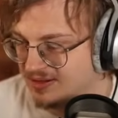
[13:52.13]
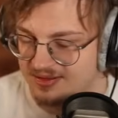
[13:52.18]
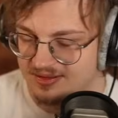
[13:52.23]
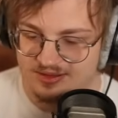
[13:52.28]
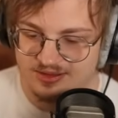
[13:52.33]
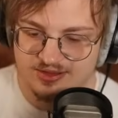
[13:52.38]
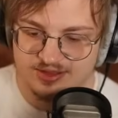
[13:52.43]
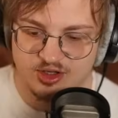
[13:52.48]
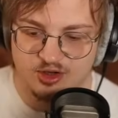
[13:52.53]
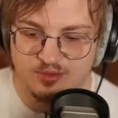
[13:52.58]

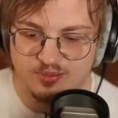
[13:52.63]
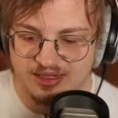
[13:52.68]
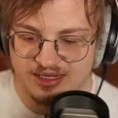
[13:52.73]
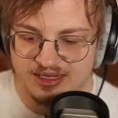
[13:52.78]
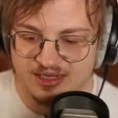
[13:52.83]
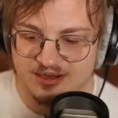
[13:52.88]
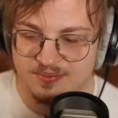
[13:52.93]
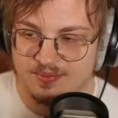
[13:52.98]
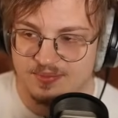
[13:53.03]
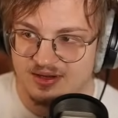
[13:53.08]
so be
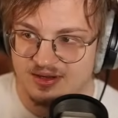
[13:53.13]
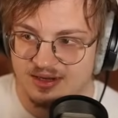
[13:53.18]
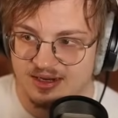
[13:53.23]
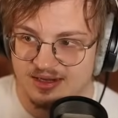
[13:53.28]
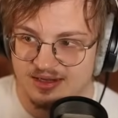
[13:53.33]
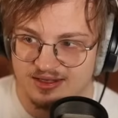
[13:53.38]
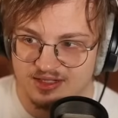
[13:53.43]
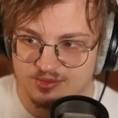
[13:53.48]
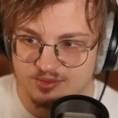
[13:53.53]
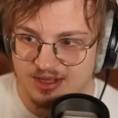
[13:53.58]
it, but at
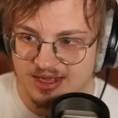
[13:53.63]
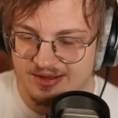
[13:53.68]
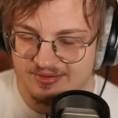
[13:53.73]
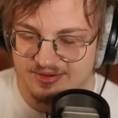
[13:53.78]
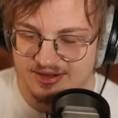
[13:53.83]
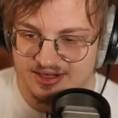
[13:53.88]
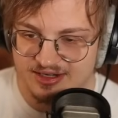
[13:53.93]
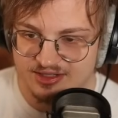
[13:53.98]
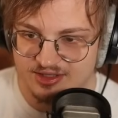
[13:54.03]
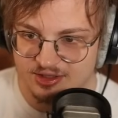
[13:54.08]
least we'll have a
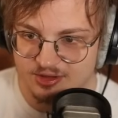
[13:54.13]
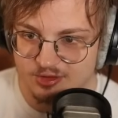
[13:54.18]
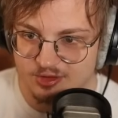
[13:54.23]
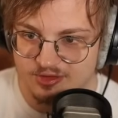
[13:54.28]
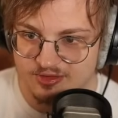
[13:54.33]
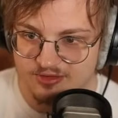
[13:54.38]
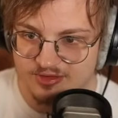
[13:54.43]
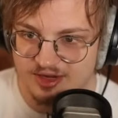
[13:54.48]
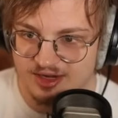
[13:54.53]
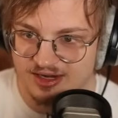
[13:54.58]
nicely
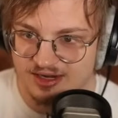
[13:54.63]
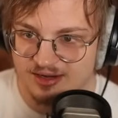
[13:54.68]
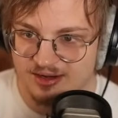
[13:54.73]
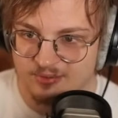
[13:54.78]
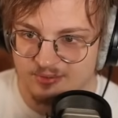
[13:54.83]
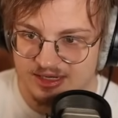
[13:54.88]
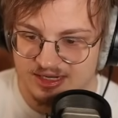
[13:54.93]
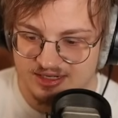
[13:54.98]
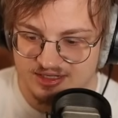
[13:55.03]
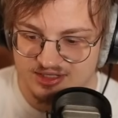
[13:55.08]
cooked fight, and
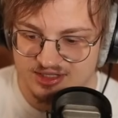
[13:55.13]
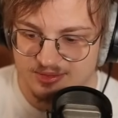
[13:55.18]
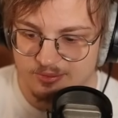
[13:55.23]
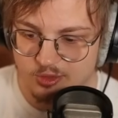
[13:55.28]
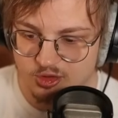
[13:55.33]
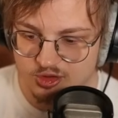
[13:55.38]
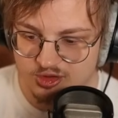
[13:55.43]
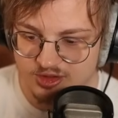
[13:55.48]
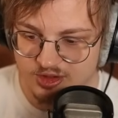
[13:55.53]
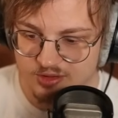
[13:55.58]
we get to see
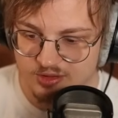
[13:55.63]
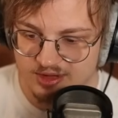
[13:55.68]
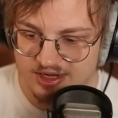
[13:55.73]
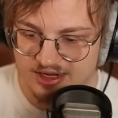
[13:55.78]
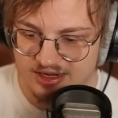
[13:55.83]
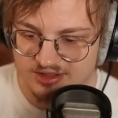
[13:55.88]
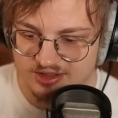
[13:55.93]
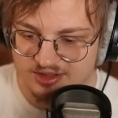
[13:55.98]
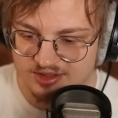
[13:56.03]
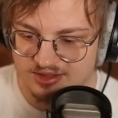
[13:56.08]
more Soak
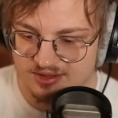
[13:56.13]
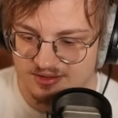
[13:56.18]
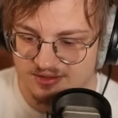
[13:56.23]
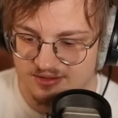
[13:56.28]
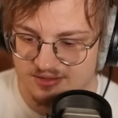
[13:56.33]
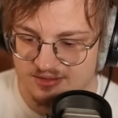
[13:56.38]
action.